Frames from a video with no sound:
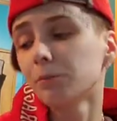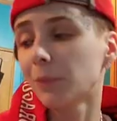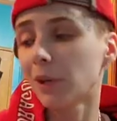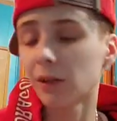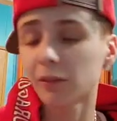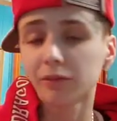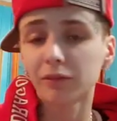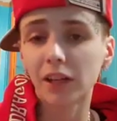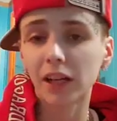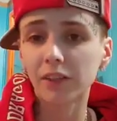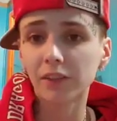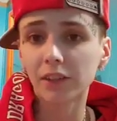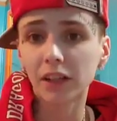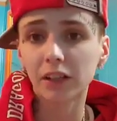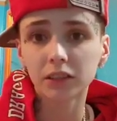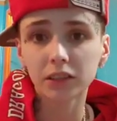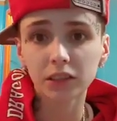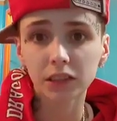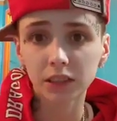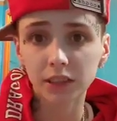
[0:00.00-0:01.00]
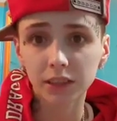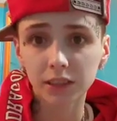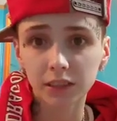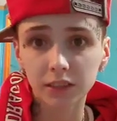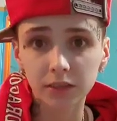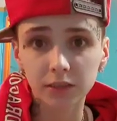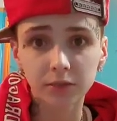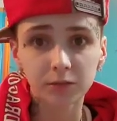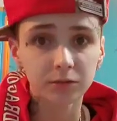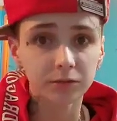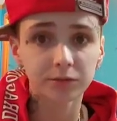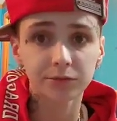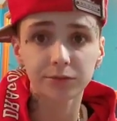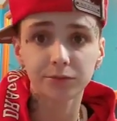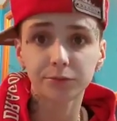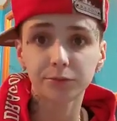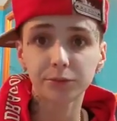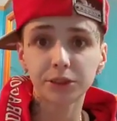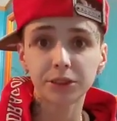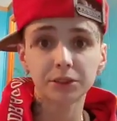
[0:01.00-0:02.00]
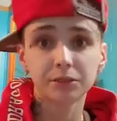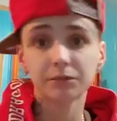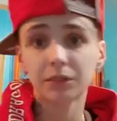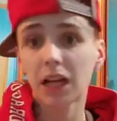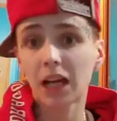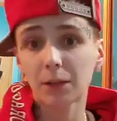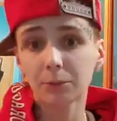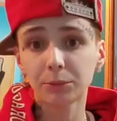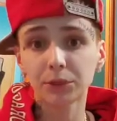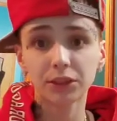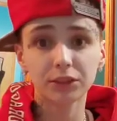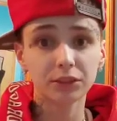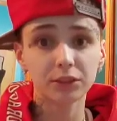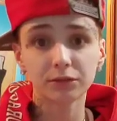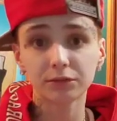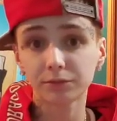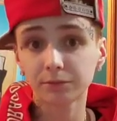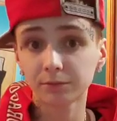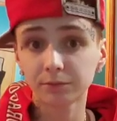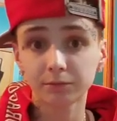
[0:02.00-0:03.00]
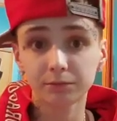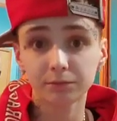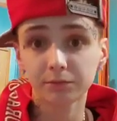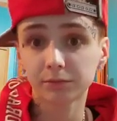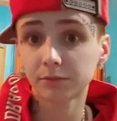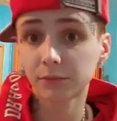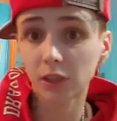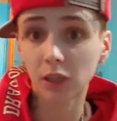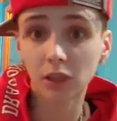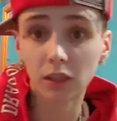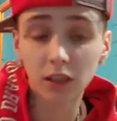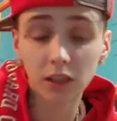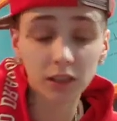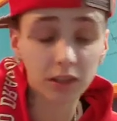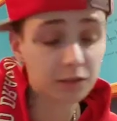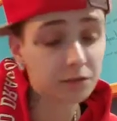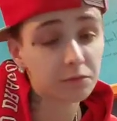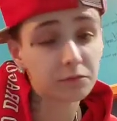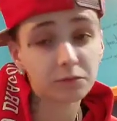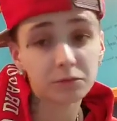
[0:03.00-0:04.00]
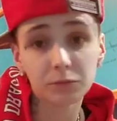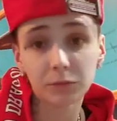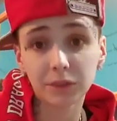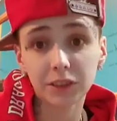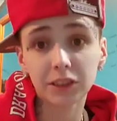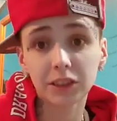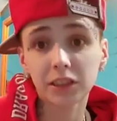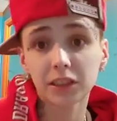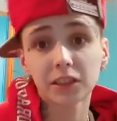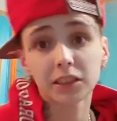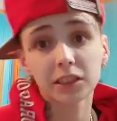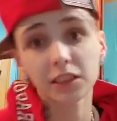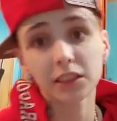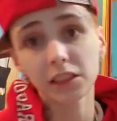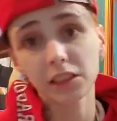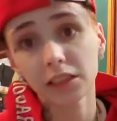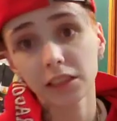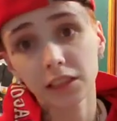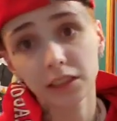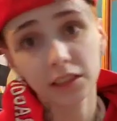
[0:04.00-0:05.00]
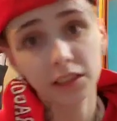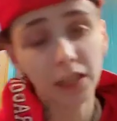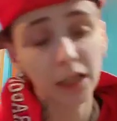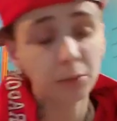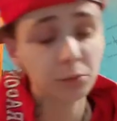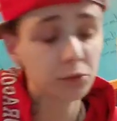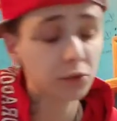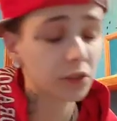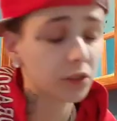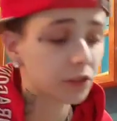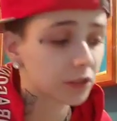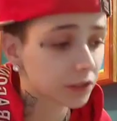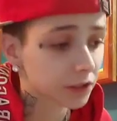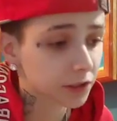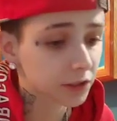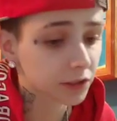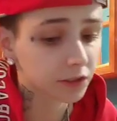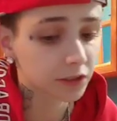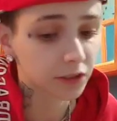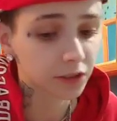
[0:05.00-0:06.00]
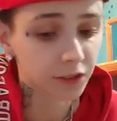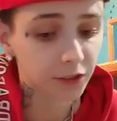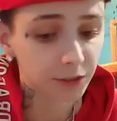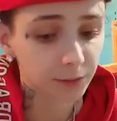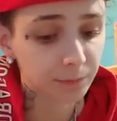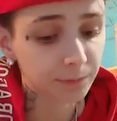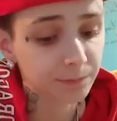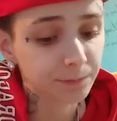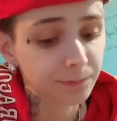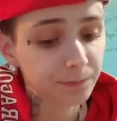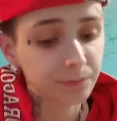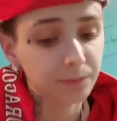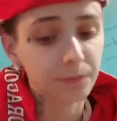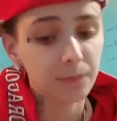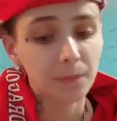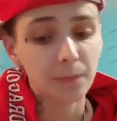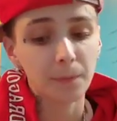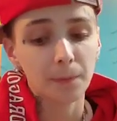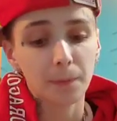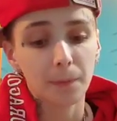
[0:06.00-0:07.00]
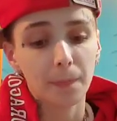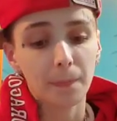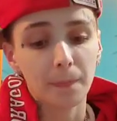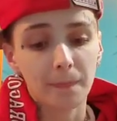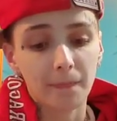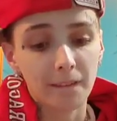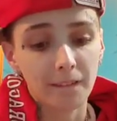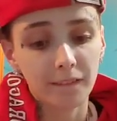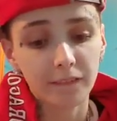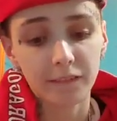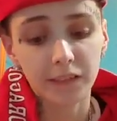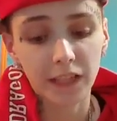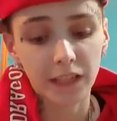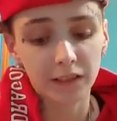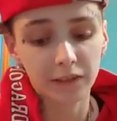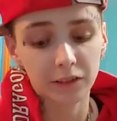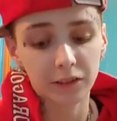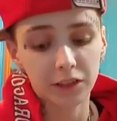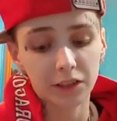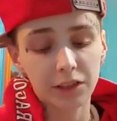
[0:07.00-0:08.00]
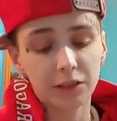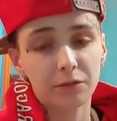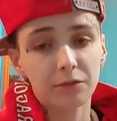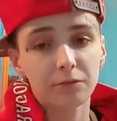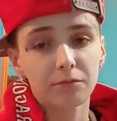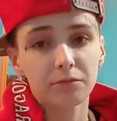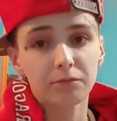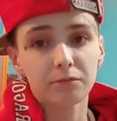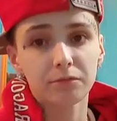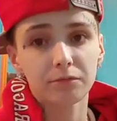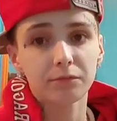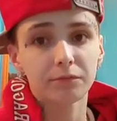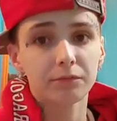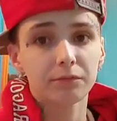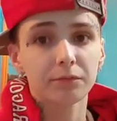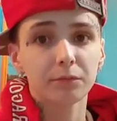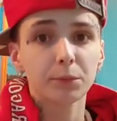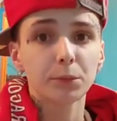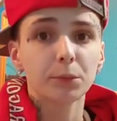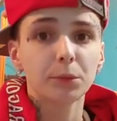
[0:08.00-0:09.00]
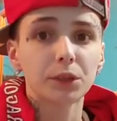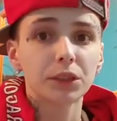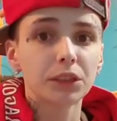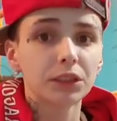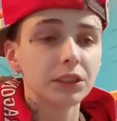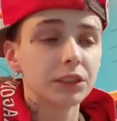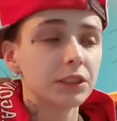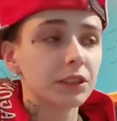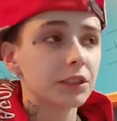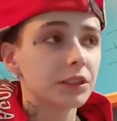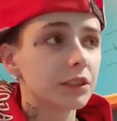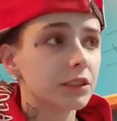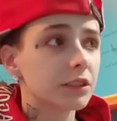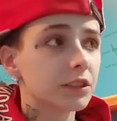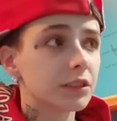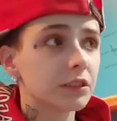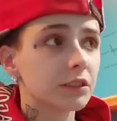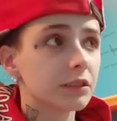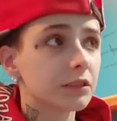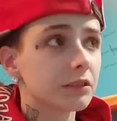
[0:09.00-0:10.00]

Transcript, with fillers: About five hours later, we hopped in the car and went to the city and cop drugs. Um, that night was